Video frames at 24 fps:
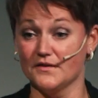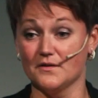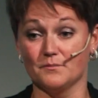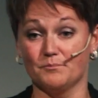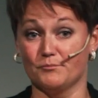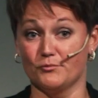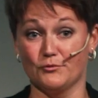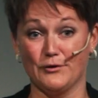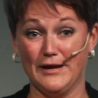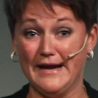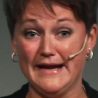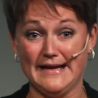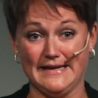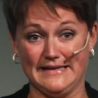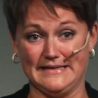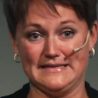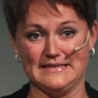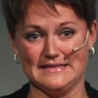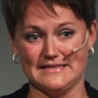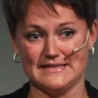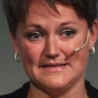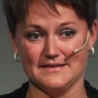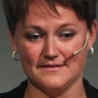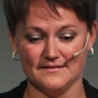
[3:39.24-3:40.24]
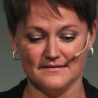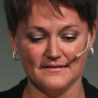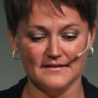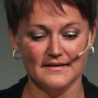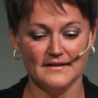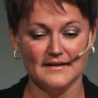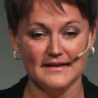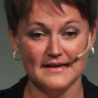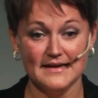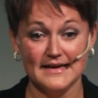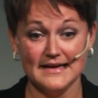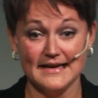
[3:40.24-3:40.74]
other brand.
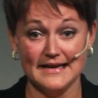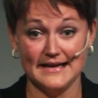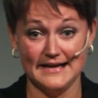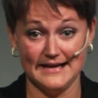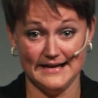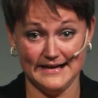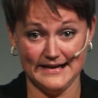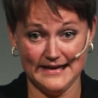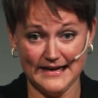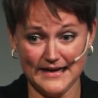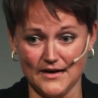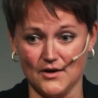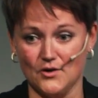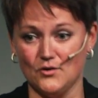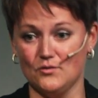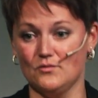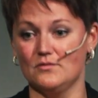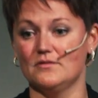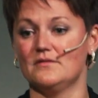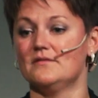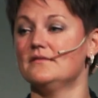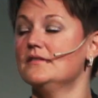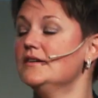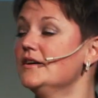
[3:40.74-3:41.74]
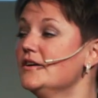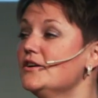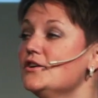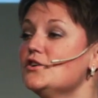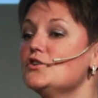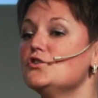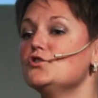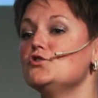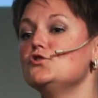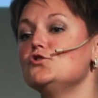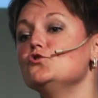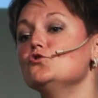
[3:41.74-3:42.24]
Now
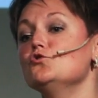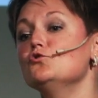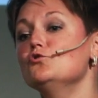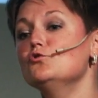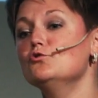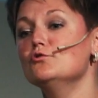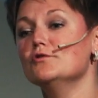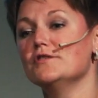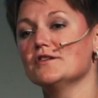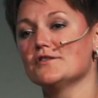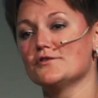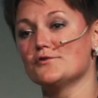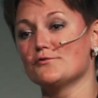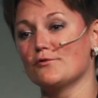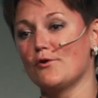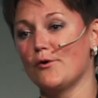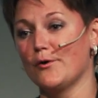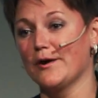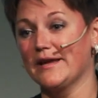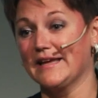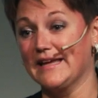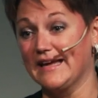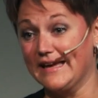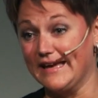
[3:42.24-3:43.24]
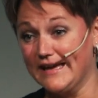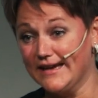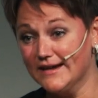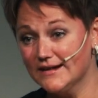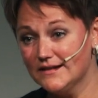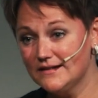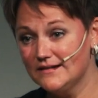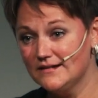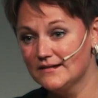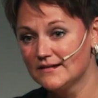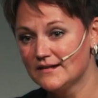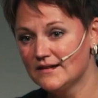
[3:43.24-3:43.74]
do the drawing
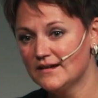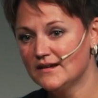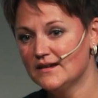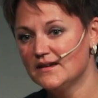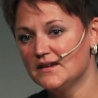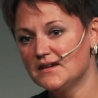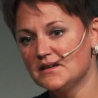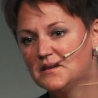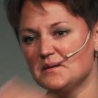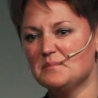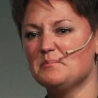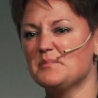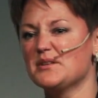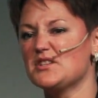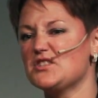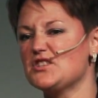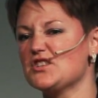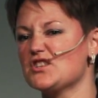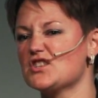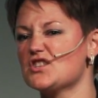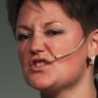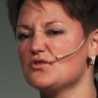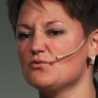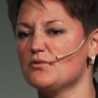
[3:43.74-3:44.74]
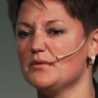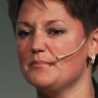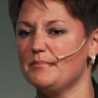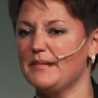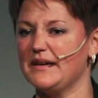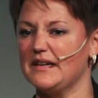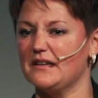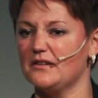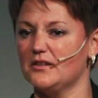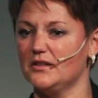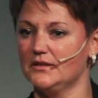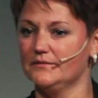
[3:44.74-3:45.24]
again, but just do it
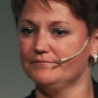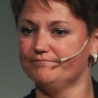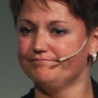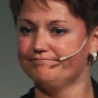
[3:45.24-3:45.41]
better.